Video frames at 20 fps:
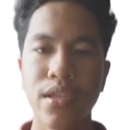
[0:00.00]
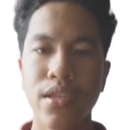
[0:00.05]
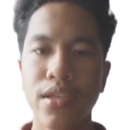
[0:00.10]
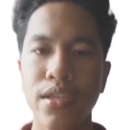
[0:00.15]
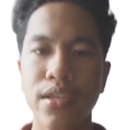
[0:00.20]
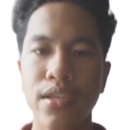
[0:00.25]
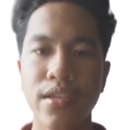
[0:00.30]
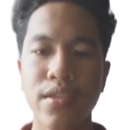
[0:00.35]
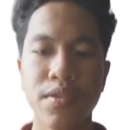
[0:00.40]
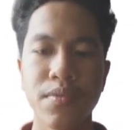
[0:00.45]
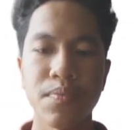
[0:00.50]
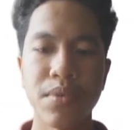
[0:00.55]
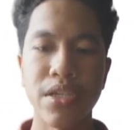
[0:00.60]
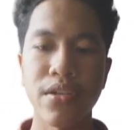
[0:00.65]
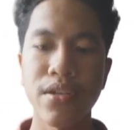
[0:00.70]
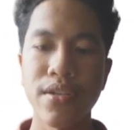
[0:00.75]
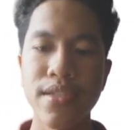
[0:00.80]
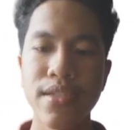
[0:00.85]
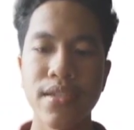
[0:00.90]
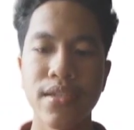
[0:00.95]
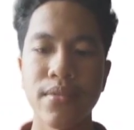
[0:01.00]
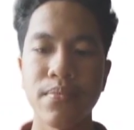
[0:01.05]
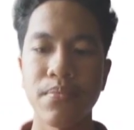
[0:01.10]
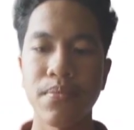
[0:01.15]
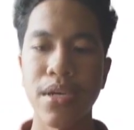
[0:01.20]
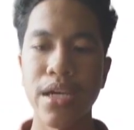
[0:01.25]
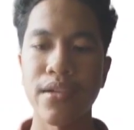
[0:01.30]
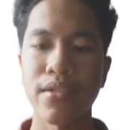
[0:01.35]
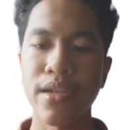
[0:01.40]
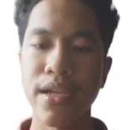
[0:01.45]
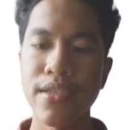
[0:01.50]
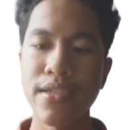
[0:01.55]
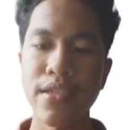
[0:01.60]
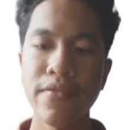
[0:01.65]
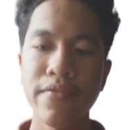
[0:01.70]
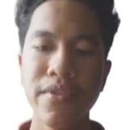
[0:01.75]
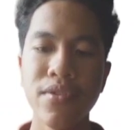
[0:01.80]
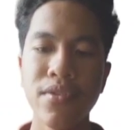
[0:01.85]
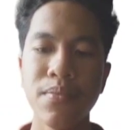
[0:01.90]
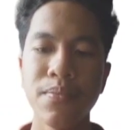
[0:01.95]
It is because by
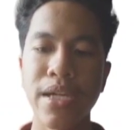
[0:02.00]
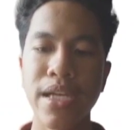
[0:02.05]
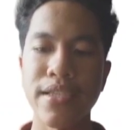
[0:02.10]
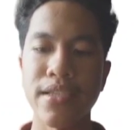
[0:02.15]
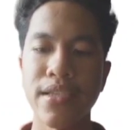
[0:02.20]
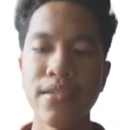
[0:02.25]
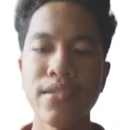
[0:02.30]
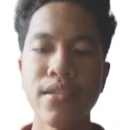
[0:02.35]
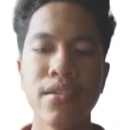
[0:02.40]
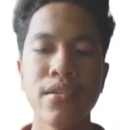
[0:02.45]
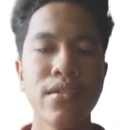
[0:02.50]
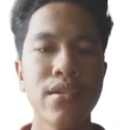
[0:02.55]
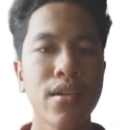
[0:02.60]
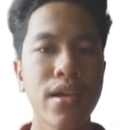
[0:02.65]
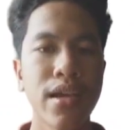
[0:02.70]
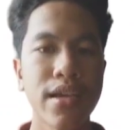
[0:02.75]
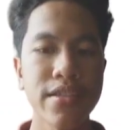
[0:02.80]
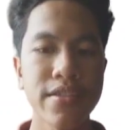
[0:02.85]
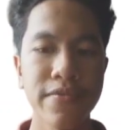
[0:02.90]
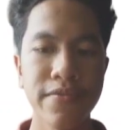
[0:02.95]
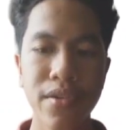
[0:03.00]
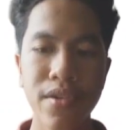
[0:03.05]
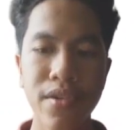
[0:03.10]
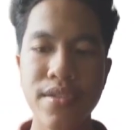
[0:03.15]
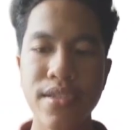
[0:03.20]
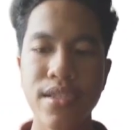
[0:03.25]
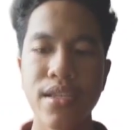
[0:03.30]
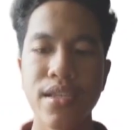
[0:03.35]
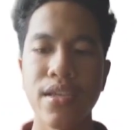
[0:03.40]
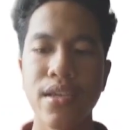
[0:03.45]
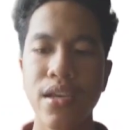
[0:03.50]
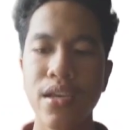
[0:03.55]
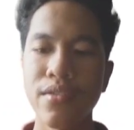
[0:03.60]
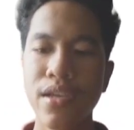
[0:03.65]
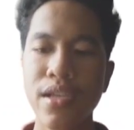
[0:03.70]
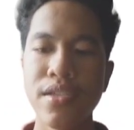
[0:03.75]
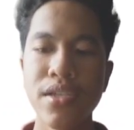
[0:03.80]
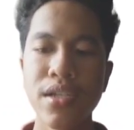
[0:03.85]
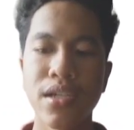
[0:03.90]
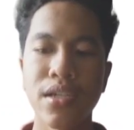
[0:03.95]
rising fuel prices has forced
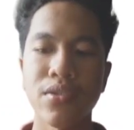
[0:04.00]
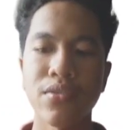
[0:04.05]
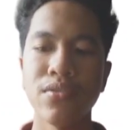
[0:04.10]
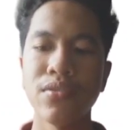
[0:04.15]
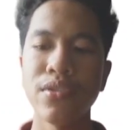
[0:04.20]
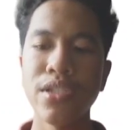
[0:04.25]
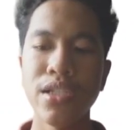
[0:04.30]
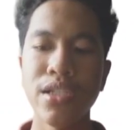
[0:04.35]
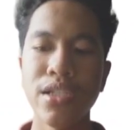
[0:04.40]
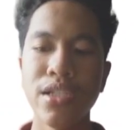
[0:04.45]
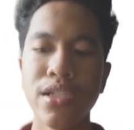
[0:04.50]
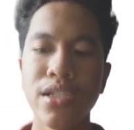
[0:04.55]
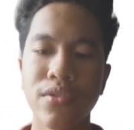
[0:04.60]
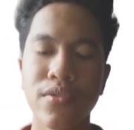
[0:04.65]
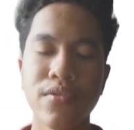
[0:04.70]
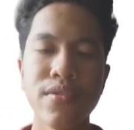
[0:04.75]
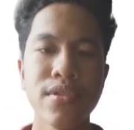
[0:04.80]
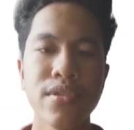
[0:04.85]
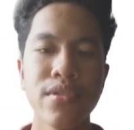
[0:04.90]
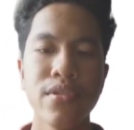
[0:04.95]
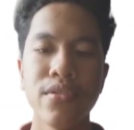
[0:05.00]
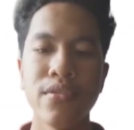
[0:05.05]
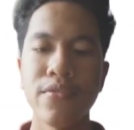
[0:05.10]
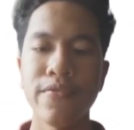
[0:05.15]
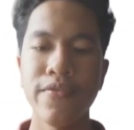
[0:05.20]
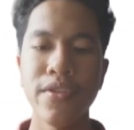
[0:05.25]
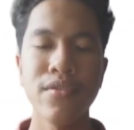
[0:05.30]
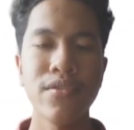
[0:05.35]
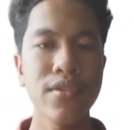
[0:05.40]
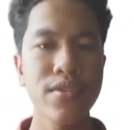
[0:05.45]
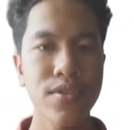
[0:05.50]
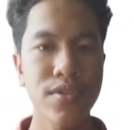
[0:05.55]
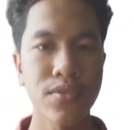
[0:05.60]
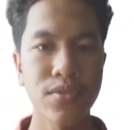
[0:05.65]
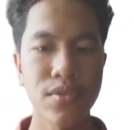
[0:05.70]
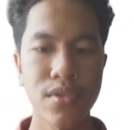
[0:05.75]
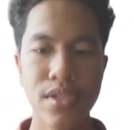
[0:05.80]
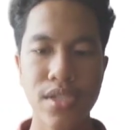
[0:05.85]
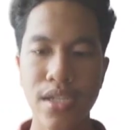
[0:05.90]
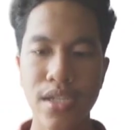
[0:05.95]
AirAsia to reintroduce fuel
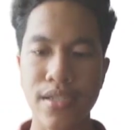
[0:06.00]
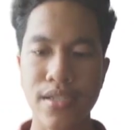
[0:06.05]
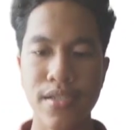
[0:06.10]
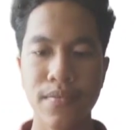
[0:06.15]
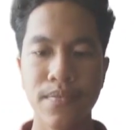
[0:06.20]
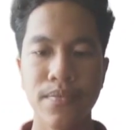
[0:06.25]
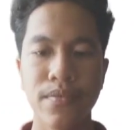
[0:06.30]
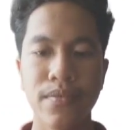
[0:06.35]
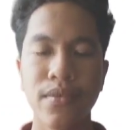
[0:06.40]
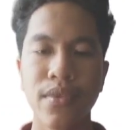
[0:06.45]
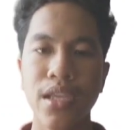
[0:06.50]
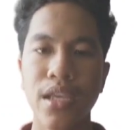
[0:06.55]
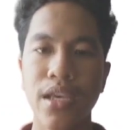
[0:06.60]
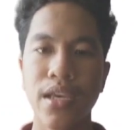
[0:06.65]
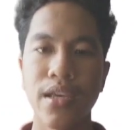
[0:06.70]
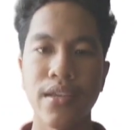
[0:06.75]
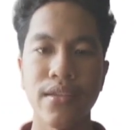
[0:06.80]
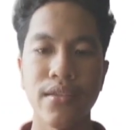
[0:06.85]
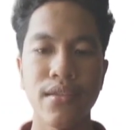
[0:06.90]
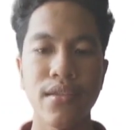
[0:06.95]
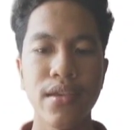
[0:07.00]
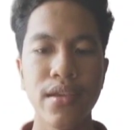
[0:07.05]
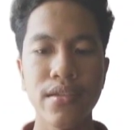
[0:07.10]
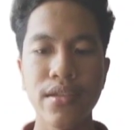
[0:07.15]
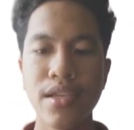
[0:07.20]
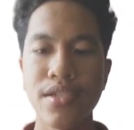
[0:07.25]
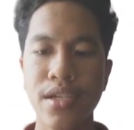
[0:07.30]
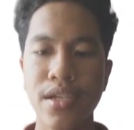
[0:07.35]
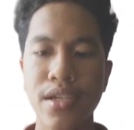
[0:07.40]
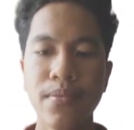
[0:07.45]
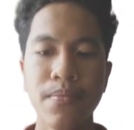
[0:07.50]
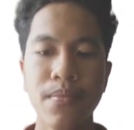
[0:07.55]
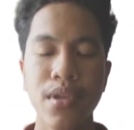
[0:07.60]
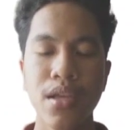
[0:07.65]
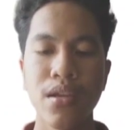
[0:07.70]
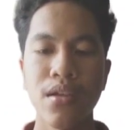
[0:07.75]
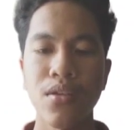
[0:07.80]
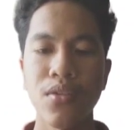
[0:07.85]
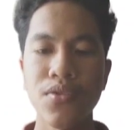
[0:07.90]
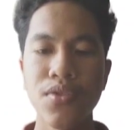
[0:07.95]
surcharge, and AirAsia
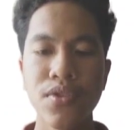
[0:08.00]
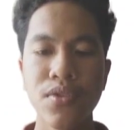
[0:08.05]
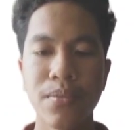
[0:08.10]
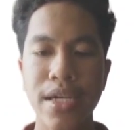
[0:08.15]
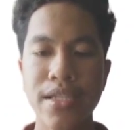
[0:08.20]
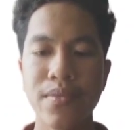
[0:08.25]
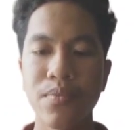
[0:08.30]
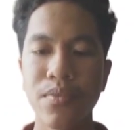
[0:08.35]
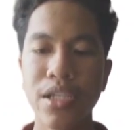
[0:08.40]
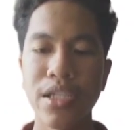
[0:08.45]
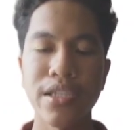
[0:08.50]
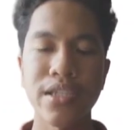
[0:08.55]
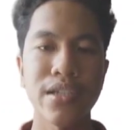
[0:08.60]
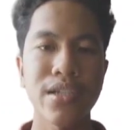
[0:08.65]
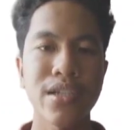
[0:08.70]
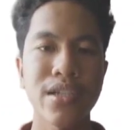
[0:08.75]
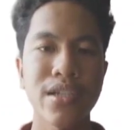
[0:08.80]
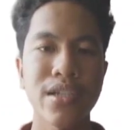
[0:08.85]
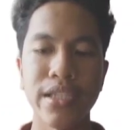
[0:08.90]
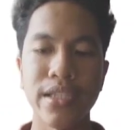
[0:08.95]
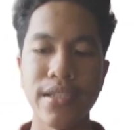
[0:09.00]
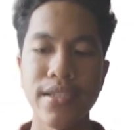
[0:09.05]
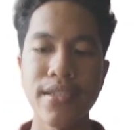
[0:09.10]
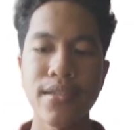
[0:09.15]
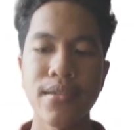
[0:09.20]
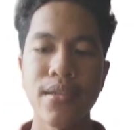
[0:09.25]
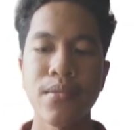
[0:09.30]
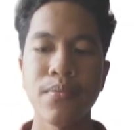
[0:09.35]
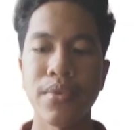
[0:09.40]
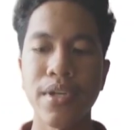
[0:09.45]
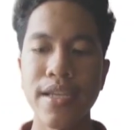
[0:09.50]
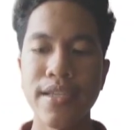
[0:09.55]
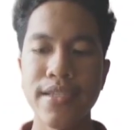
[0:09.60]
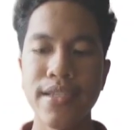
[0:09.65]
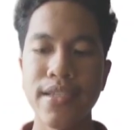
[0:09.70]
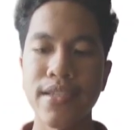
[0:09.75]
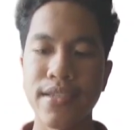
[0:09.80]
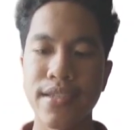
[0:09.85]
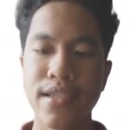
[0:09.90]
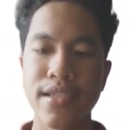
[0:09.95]
also must monitor competitors'
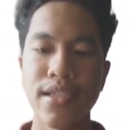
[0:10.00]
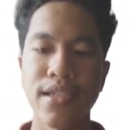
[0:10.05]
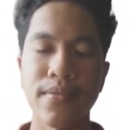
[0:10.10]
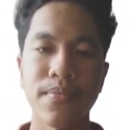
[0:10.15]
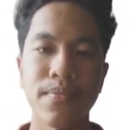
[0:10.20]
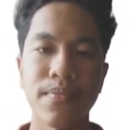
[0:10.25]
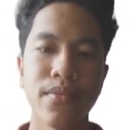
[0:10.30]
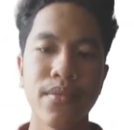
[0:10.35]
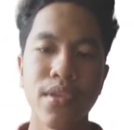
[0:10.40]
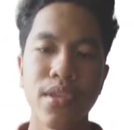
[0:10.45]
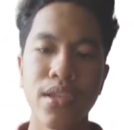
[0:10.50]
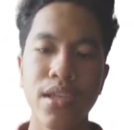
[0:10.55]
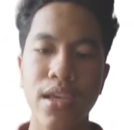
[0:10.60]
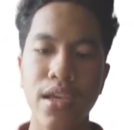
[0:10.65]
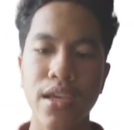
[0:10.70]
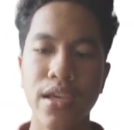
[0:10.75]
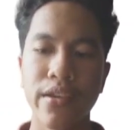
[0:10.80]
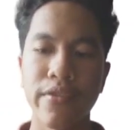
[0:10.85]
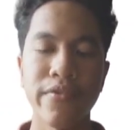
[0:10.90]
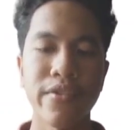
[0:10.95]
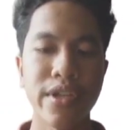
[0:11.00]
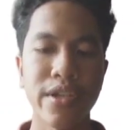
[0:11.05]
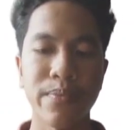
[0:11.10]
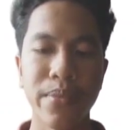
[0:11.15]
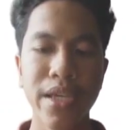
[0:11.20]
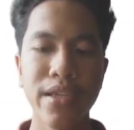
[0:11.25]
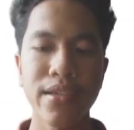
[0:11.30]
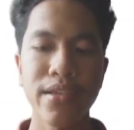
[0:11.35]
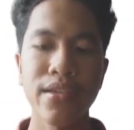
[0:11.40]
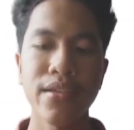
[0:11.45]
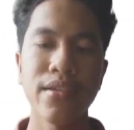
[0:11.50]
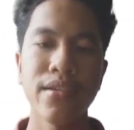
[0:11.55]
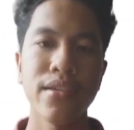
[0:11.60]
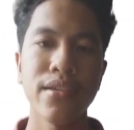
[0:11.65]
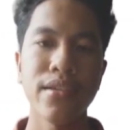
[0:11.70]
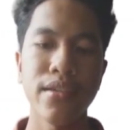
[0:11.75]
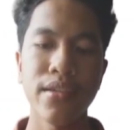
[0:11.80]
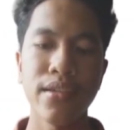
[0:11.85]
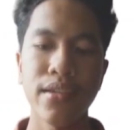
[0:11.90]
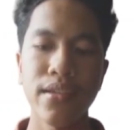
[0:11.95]
pricing decision. And for impact,
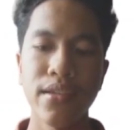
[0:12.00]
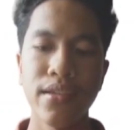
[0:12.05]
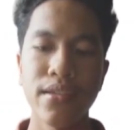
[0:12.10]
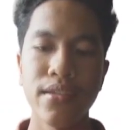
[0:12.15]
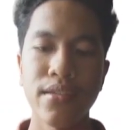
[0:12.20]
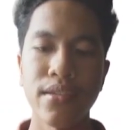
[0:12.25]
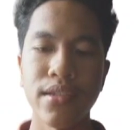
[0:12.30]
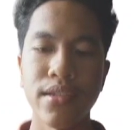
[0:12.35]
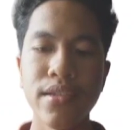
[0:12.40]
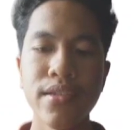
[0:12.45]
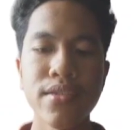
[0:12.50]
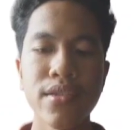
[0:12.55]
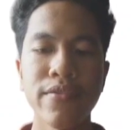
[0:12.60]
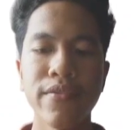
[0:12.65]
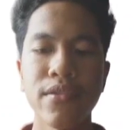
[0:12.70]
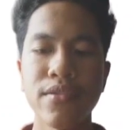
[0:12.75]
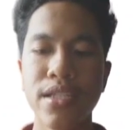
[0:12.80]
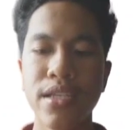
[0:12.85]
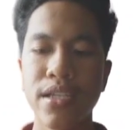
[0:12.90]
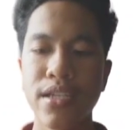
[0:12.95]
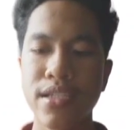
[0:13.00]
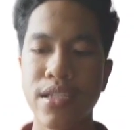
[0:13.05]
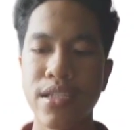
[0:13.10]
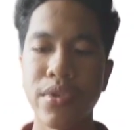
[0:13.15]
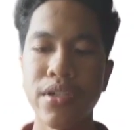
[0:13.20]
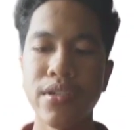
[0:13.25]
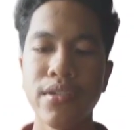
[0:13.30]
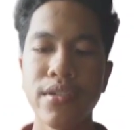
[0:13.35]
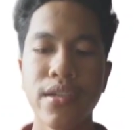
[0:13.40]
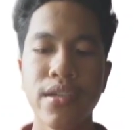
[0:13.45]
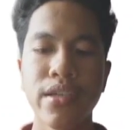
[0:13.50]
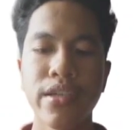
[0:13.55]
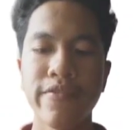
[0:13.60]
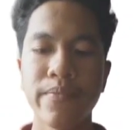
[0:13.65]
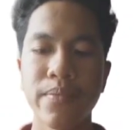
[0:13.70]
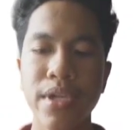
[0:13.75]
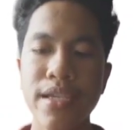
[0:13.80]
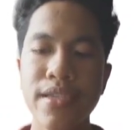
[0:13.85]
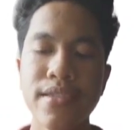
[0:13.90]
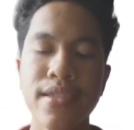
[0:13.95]
the risk of losing customer if
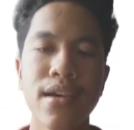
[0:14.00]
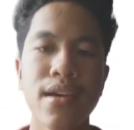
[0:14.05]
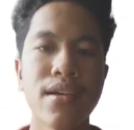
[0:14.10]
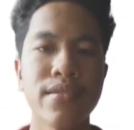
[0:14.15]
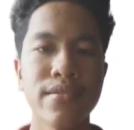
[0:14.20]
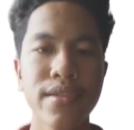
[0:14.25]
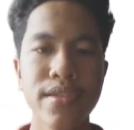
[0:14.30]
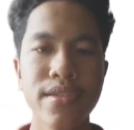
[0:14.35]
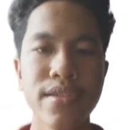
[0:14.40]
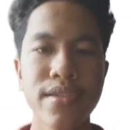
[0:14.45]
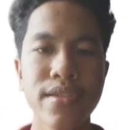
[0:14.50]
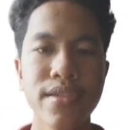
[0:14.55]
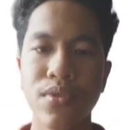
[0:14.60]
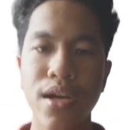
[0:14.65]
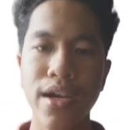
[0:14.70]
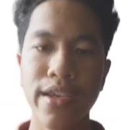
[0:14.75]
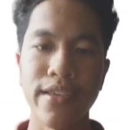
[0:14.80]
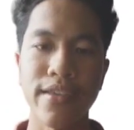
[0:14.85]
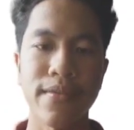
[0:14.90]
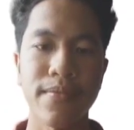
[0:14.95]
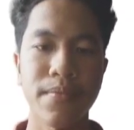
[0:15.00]
prices are raised too high.